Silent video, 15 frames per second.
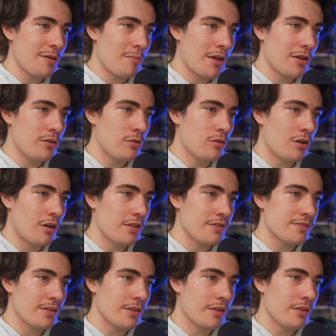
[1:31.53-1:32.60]
My new
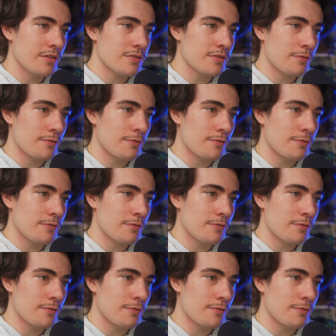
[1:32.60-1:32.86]
cost is